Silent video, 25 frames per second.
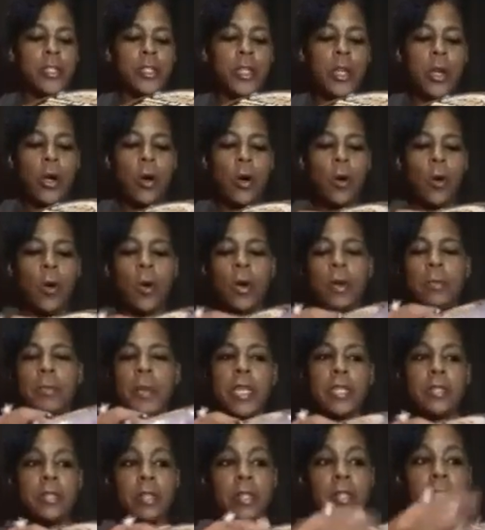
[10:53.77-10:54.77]
So
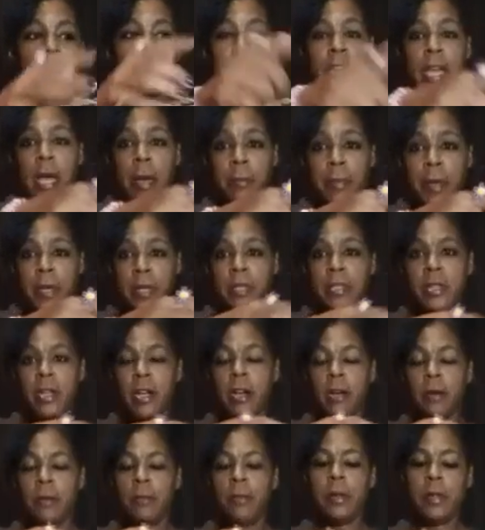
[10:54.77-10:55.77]
basically, that big
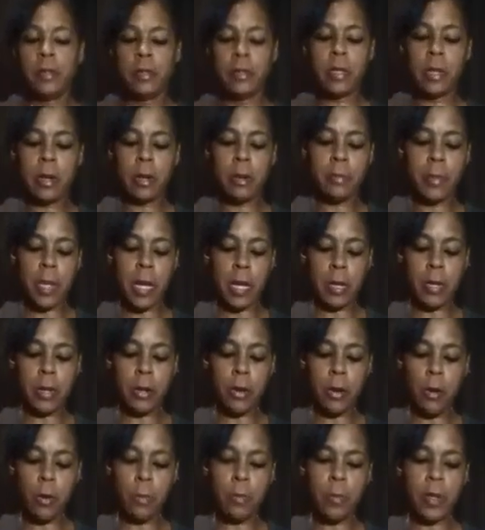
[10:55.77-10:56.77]
tub that I'm not
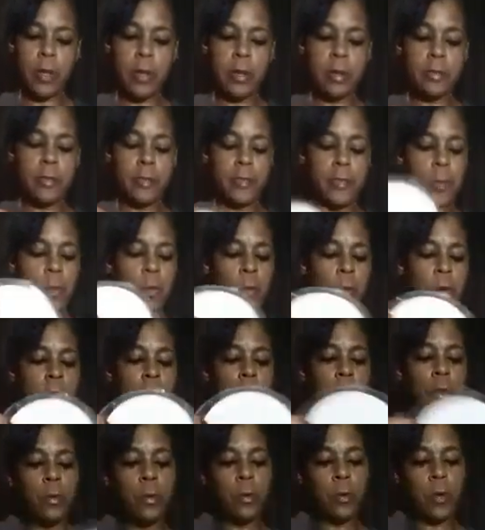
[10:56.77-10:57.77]
going to open,
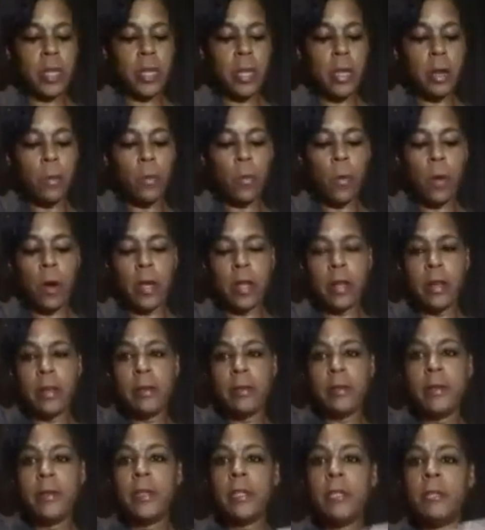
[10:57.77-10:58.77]
when you get
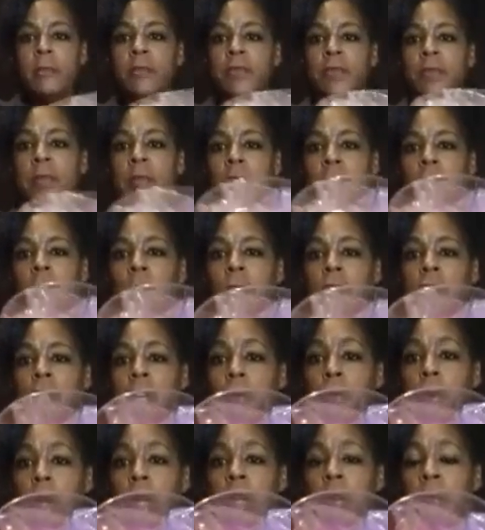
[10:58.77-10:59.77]
one, which
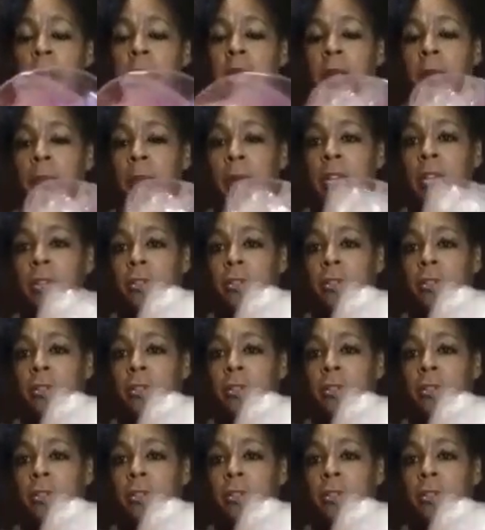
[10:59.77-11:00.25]
I recommend